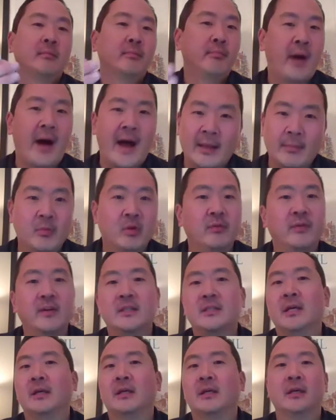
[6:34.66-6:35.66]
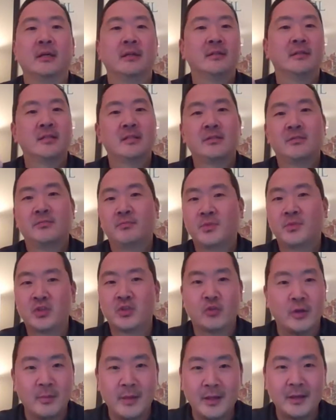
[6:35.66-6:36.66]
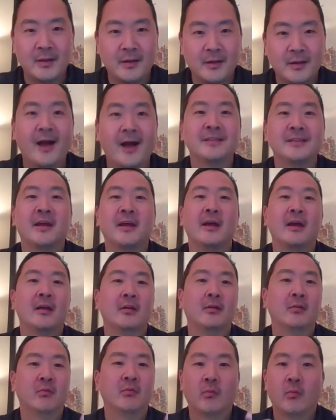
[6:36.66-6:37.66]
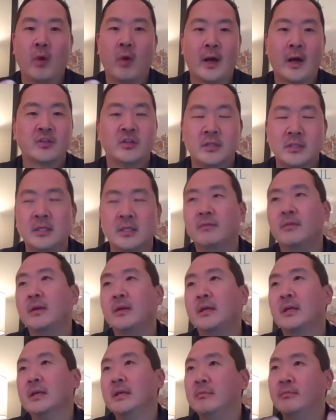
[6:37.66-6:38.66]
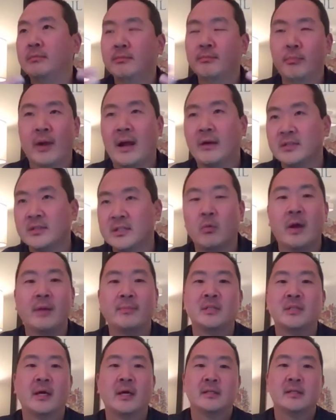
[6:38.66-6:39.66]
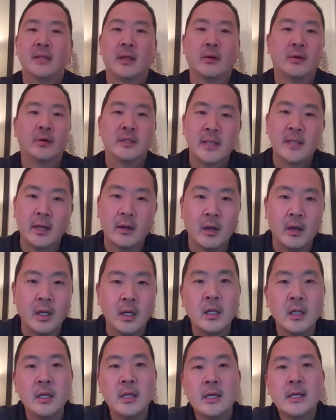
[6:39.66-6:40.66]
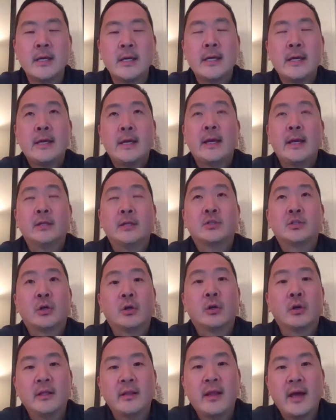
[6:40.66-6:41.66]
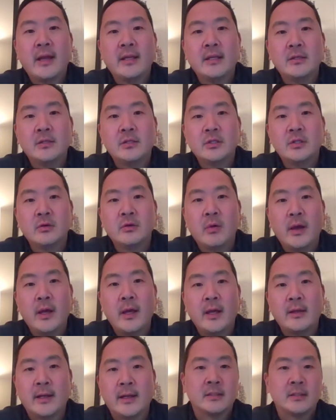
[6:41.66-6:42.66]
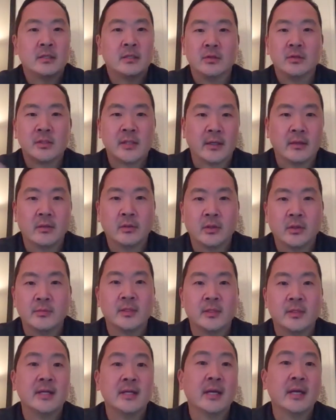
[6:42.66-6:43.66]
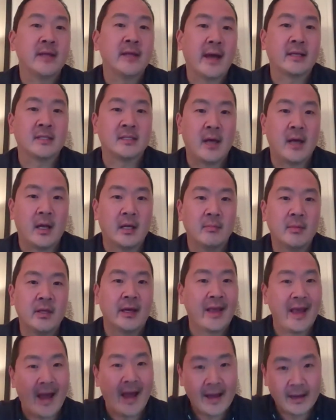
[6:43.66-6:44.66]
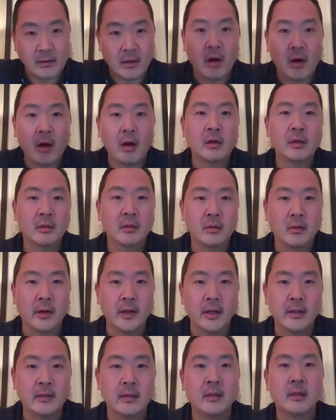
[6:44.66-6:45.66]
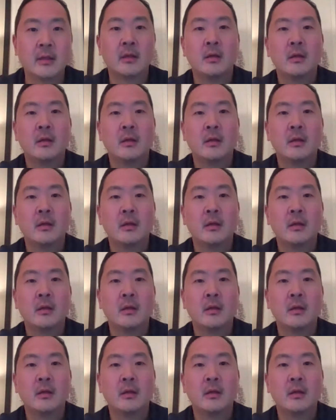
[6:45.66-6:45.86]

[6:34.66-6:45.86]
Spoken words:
buying movie tickets, streaming content, watching TV, browsing websites, et cetera, and turning that into a, not to use technical terms, a data taxonomy, a catalog, right,